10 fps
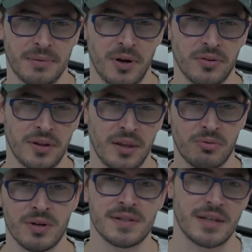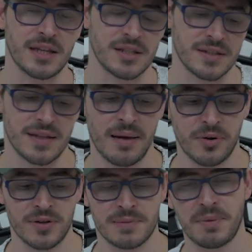about the three stages.
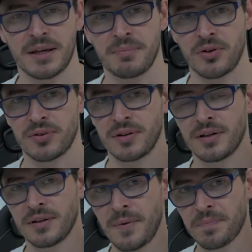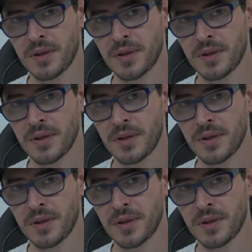I'm gonna speak about the